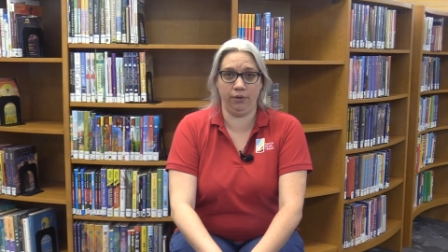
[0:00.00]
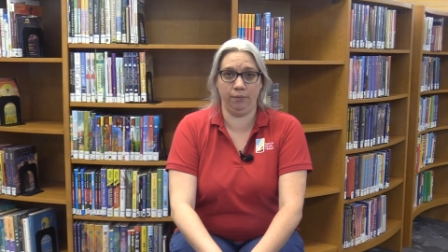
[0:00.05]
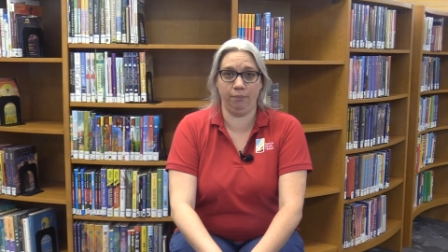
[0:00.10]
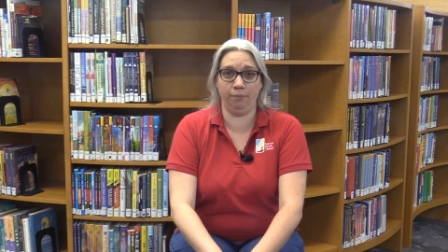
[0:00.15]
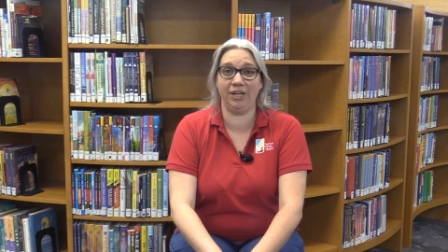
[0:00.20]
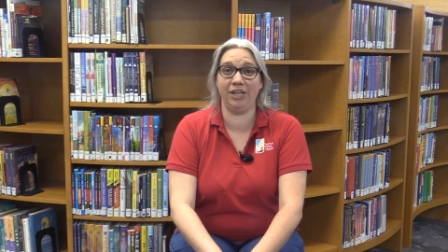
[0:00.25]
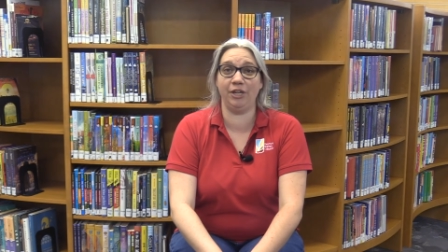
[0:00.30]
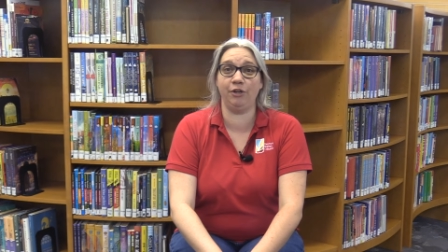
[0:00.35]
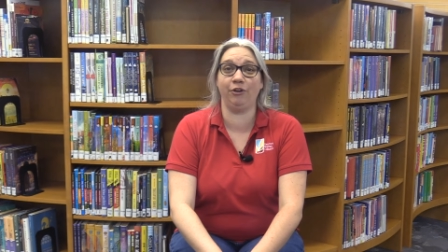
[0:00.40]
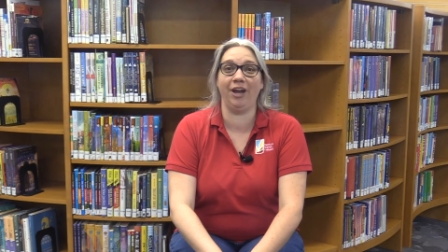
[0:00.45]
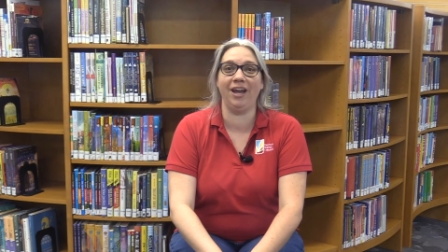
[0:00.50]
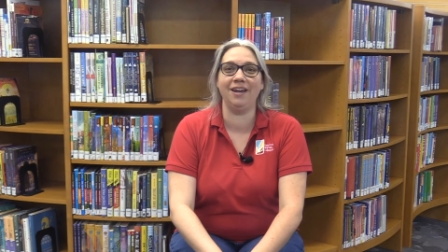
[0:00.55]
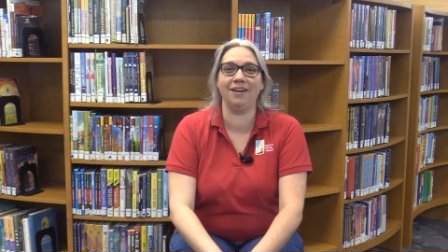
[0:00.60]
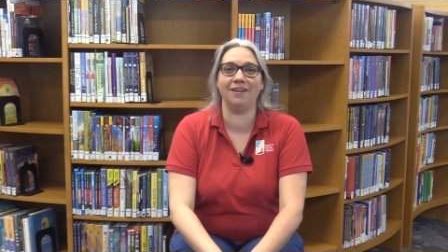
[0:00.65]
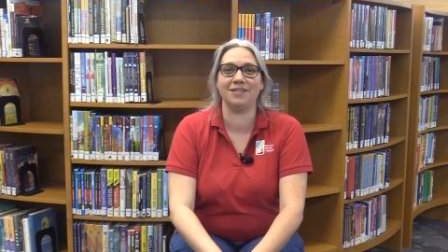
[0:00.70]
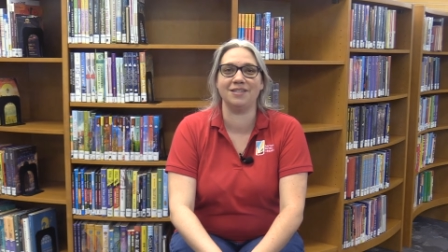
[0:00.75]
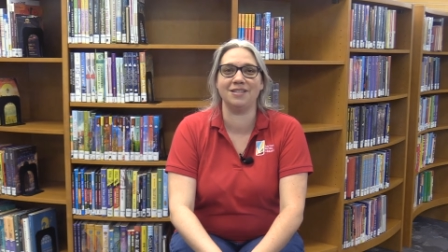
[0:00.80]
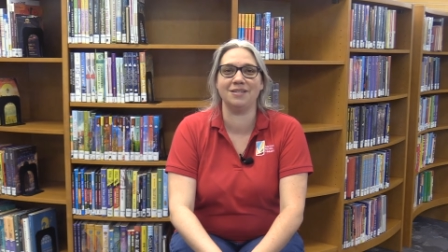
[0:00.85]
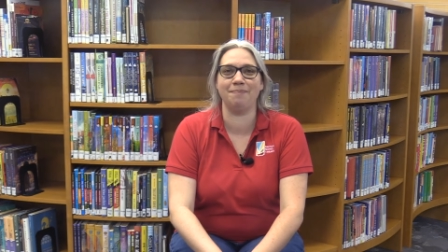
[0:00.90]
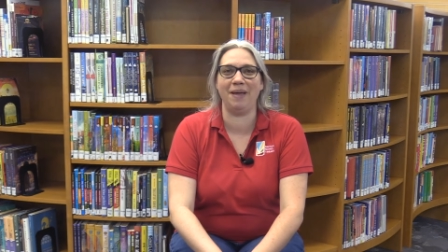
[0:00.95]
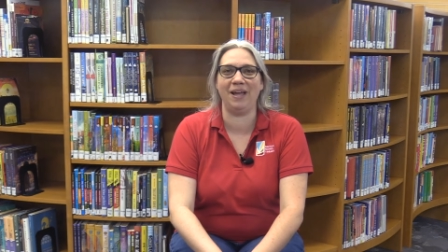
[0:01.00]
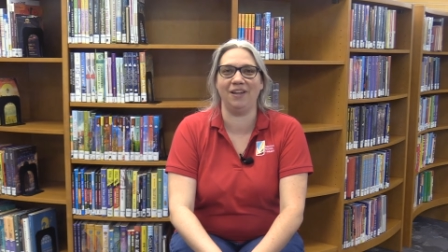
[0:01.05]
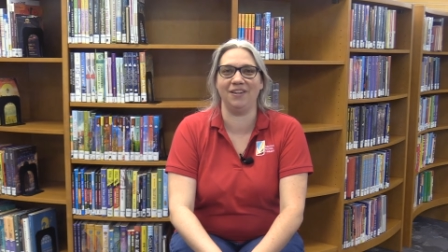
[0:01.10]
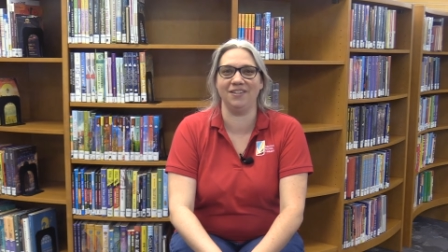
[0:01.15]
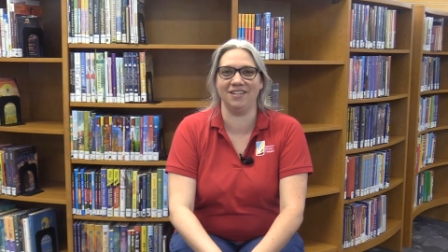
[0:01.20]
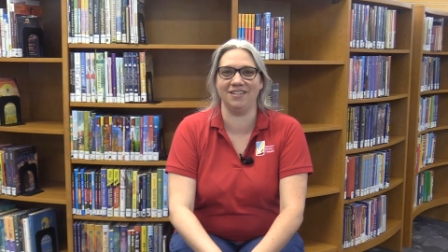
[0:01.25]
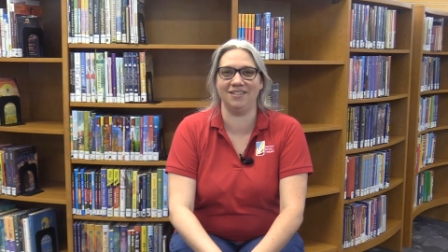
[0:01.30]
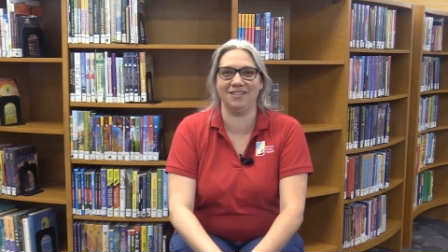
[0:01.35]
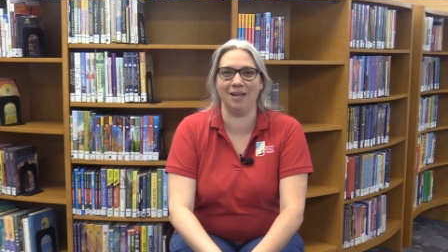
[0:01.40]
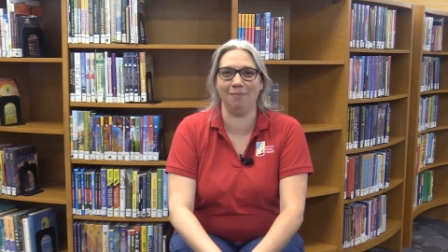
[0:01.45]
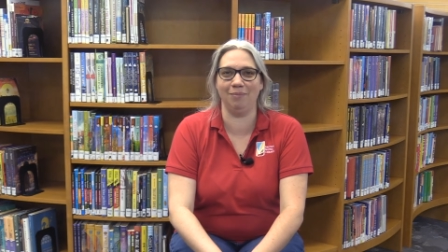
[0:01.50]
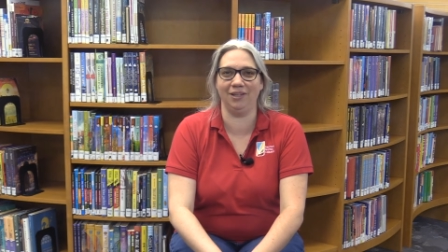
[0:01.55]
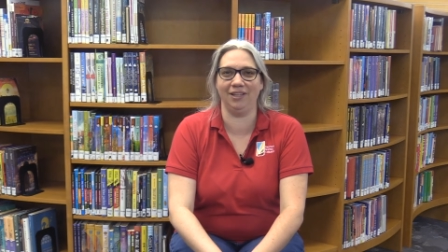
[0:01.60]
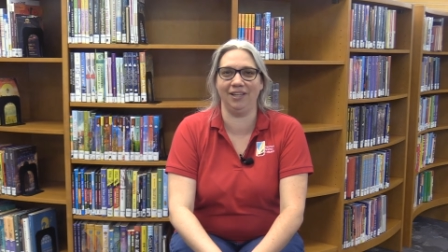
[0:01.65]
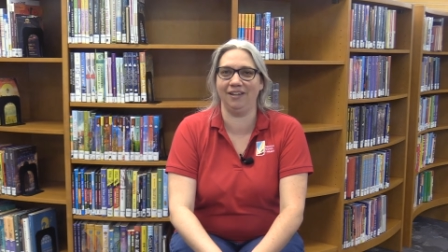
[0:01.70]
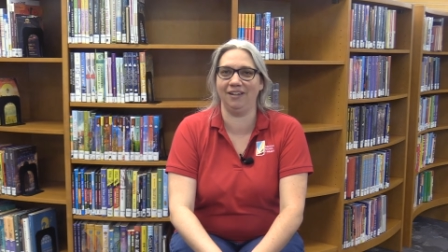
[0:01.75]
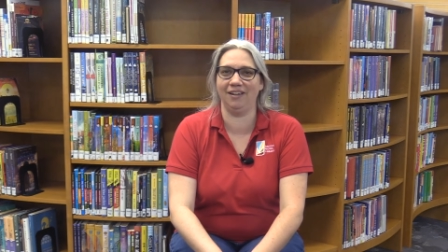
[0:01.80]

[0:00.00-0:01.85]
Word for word: but he created a spell to double it